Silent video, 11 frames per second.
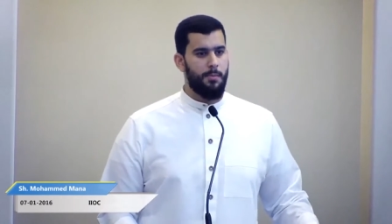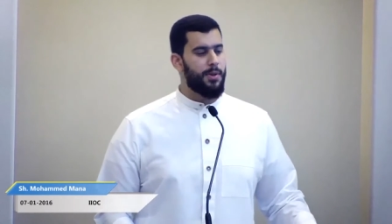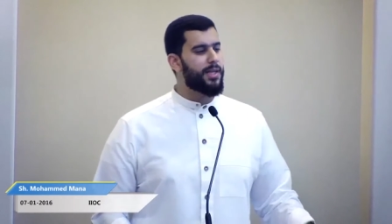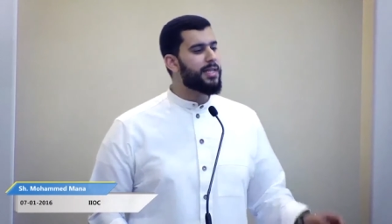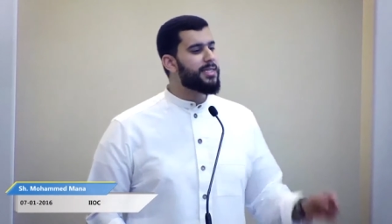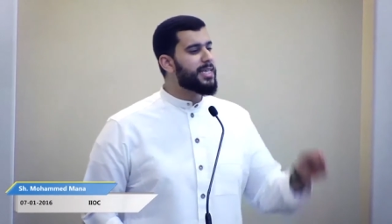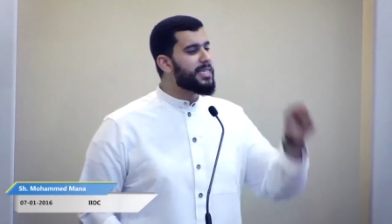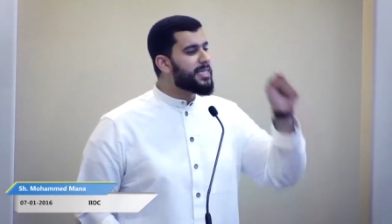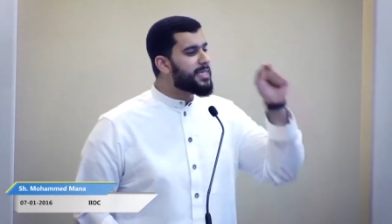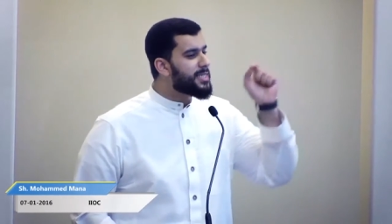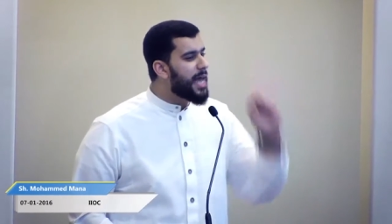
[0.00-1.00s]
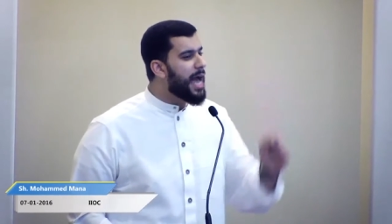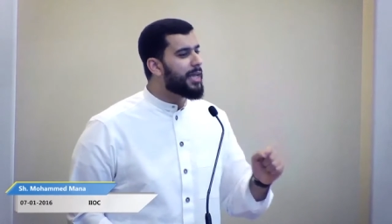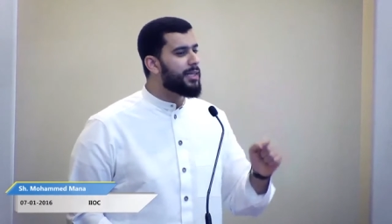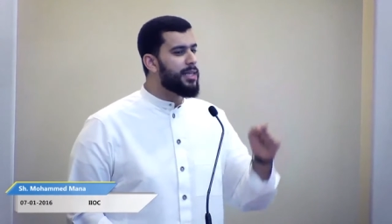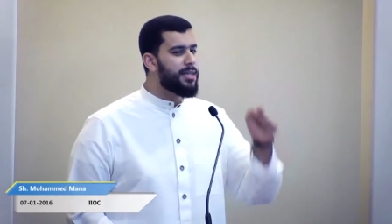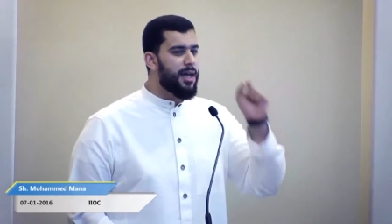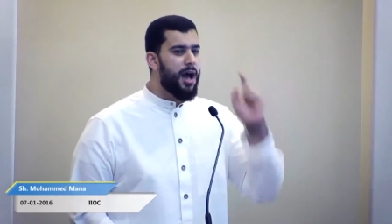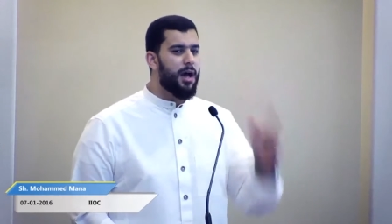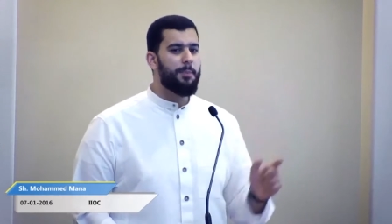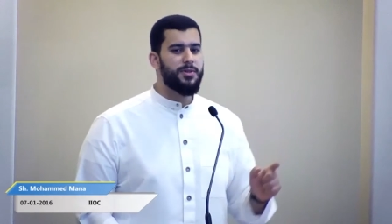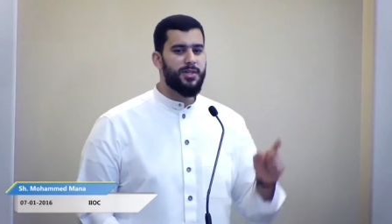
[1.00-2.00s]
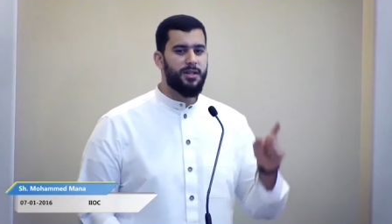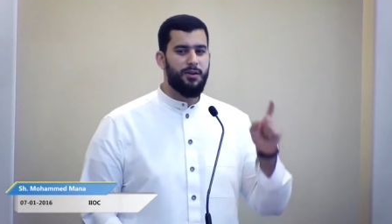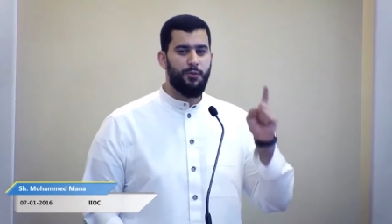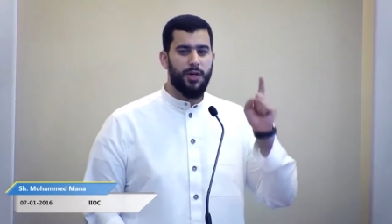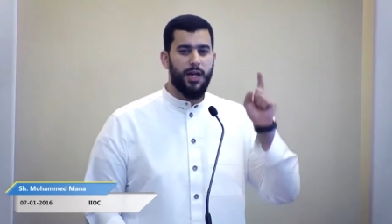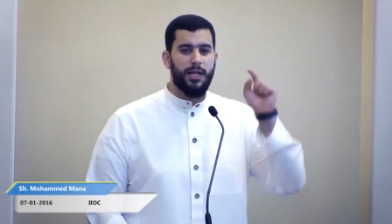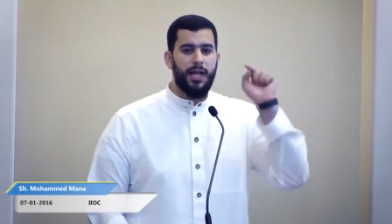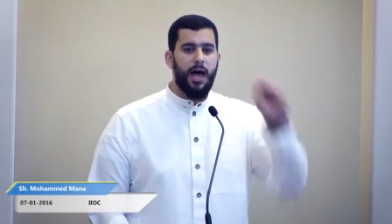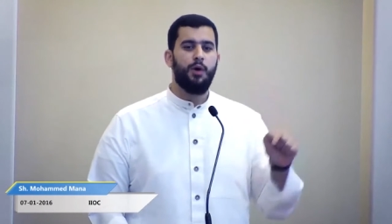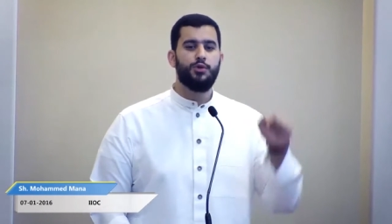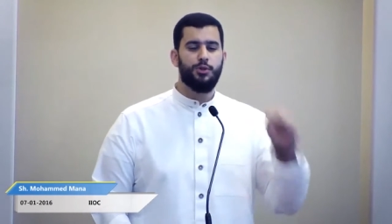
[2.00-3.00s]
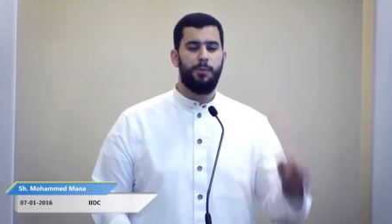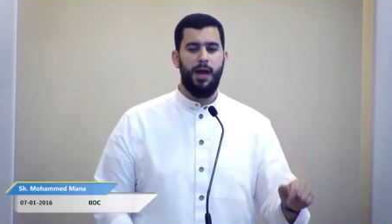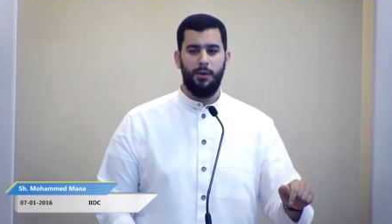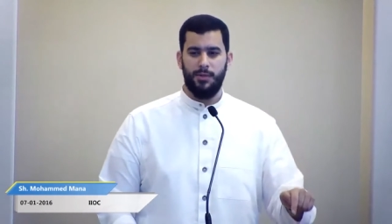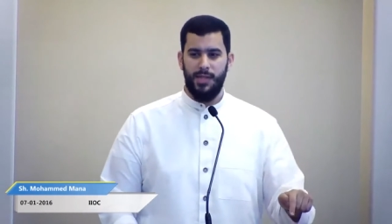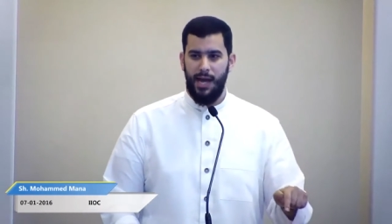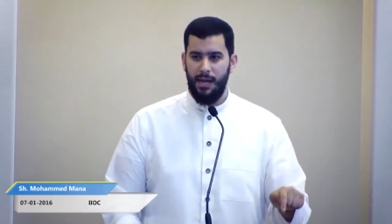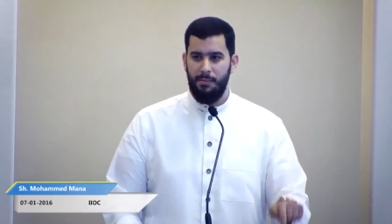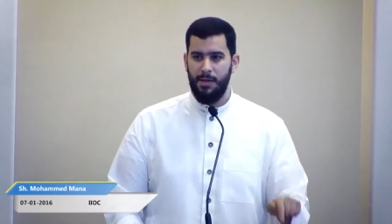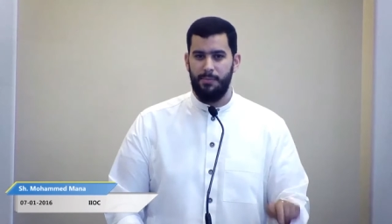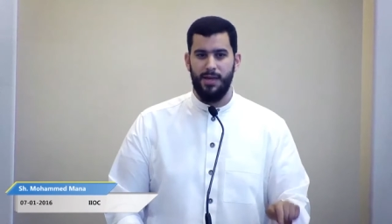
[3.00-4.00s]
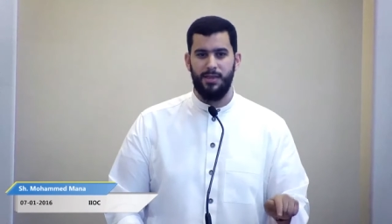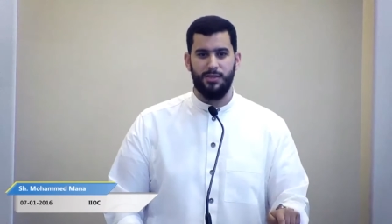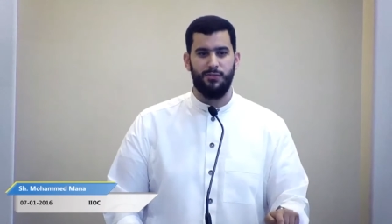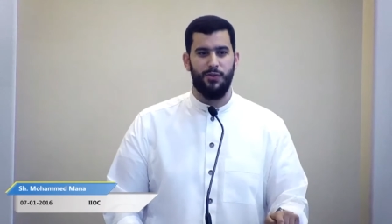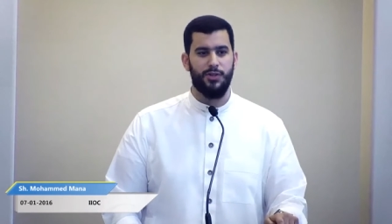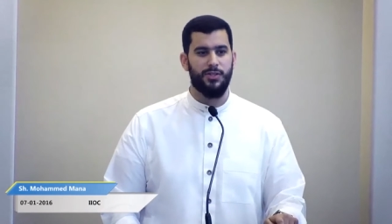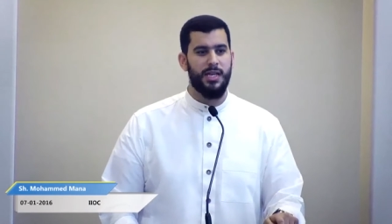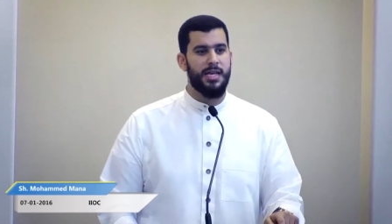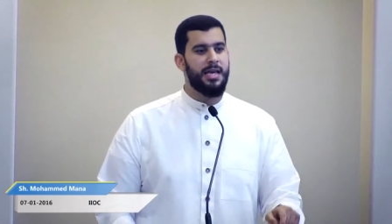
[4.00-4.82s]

But that's exactly the opposite of what Allah subhanahu wa ta'ala meant by this verse.